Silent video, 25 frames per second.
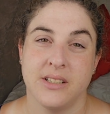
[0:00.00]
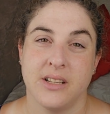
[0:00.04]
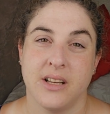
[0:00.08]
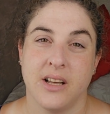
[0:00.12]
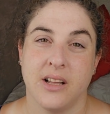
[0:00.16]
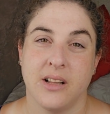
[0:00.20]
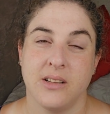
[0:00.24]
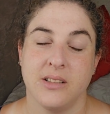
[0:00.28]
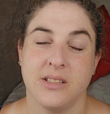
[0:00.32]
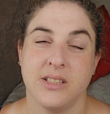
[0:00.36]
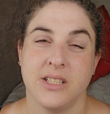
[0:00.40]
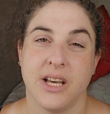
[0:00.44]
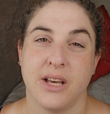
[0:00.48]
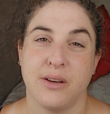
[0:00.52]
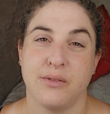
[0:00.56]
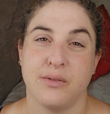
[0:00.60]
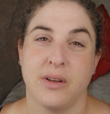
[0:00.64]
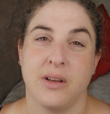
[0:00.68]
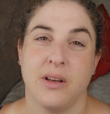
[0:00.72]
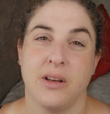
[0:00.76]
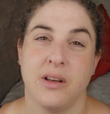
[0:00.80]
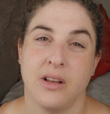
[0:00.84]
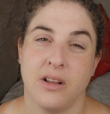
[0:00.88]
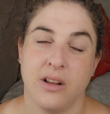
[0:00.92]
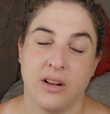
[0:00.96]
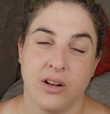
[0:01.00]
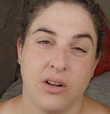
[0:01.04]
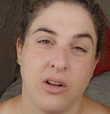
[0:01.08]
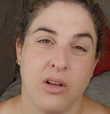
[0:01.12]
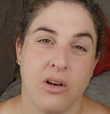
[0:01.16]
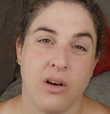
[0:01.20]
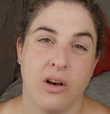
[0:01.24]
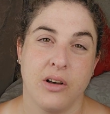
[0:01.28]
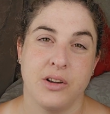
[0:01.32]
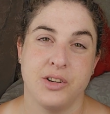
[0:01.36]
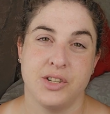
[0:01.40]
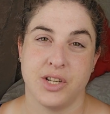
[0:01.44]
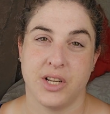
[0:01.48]
I'll give a
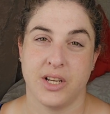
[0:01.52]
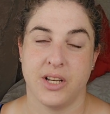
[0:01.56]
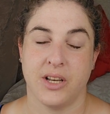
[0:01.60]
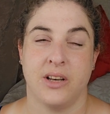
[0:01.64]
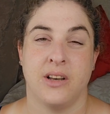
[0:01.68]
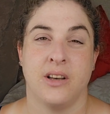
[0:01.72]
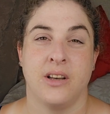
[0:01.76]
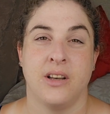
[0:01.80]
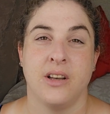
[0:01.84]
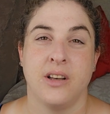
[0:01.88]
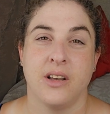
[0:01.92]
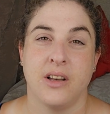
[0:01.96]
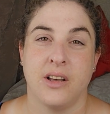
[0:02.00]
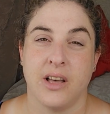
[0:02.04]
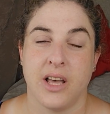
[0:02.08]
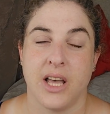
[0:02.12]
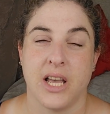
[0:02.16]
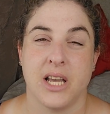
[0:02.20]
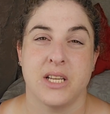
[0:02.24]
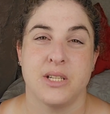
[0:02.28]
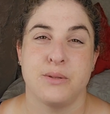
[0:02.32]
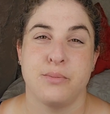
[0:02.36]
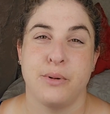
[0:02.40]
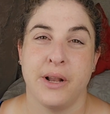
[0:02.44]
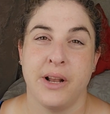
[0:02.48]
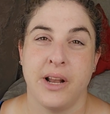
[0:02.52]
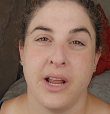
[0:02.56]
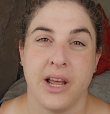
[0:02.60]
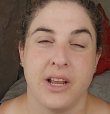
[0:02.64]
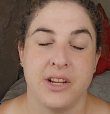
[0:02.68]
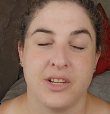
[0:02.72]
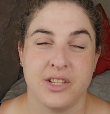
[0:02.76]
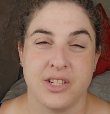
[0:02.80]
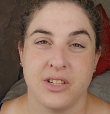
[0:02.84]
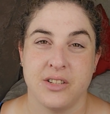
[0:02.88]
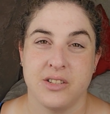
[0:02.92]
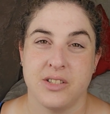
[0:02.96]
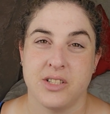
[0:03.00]
larger
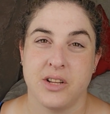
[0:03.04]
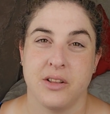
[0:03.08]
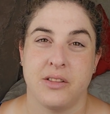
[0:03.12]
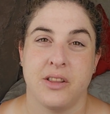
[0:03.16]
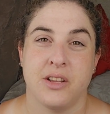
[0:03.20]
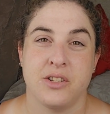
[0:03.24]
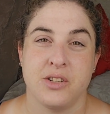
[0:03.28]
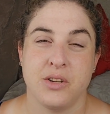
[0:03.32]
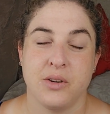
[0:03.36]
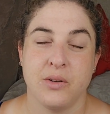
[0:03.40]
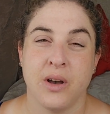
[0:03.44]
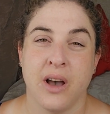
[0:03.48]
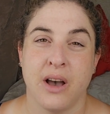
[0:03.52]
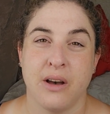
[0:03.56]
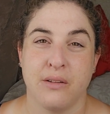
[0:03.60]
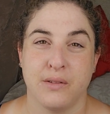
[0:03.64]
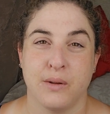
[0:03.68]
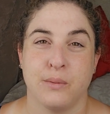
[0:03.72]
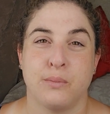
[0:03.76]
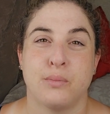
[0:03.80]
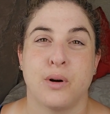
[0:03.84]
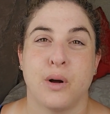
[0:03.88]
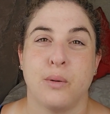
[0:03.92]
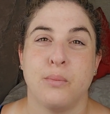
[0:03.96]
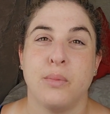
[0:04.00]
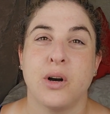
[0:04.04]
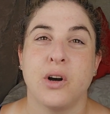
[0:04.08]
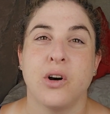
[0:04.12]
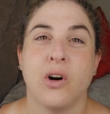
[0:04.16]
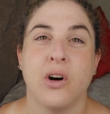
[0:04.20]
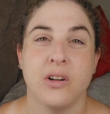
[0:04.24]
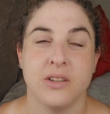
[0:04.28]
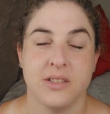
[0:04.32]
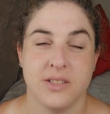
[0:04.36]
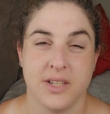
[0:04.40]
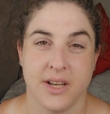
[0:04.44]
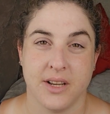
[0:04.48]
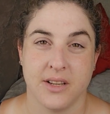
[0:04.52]
explanation so that you have the proper
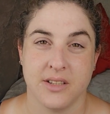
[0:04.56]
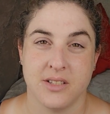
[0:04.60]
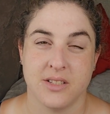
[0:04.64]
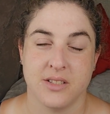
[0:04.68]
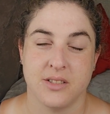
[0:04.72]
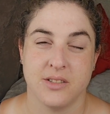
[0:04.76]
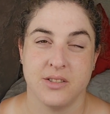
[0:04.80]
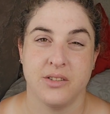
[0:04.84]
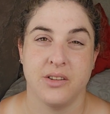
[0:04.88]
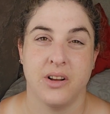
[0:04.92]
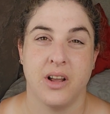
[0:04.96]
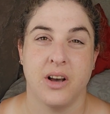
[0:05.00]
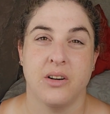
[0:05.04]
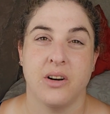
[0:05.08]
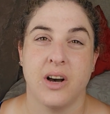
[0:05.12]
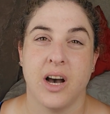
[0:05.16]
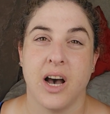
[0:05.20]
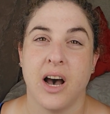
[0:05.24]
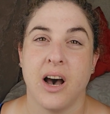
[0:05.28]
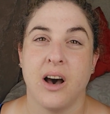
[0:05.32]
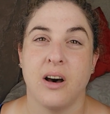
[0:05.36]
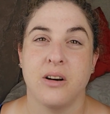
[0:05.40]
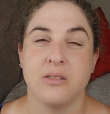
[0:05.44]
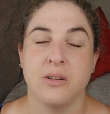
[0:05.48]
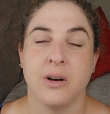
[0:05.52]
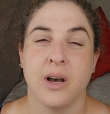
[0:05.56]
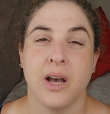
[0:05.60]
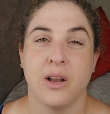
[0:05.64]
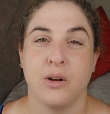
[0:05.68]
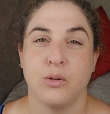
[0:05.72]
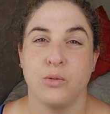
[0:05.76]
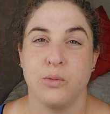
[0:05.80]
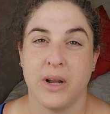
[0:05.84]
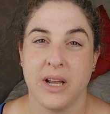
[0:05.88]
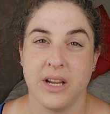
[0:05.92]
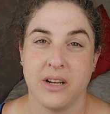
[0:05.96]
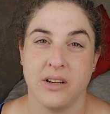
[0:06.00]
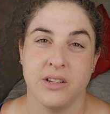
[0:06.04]
context to know how and
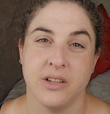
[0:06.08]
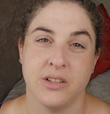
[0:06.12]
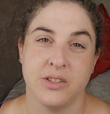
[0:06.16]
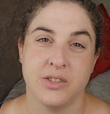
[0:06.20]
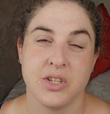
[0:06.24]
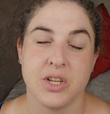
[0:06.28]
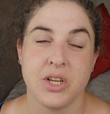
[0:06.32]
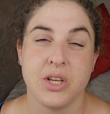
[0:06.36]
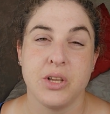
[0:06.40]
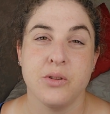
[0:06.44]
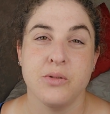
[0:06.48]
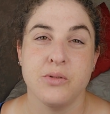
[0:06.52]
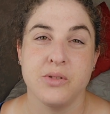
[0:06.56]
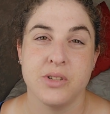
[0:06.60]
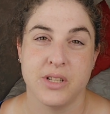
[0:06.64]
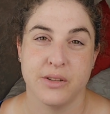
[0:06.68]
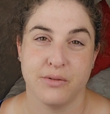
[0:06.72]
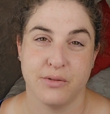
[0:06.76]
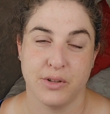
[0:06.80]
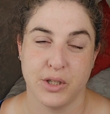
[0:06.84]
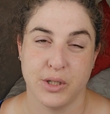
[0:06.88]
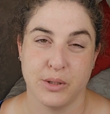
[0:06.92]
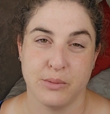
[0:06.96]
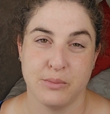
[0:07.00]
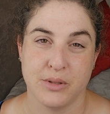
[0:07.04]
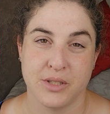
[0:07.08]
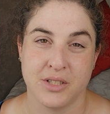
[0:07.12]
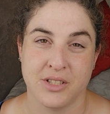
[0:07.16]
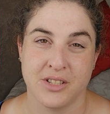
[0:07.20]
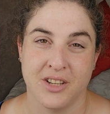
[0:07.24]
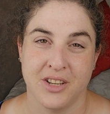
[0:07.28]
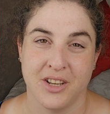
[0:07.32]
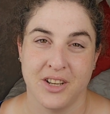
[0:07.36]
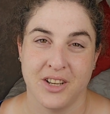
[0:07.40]
when to use the verbs.